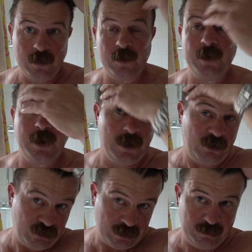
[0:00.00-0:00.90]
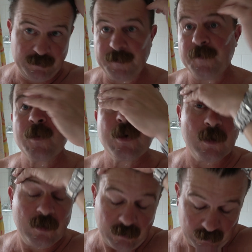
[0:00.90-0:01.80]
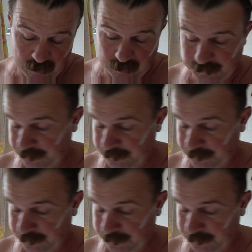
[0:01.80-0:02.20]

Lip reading: I didn't get it cheap, so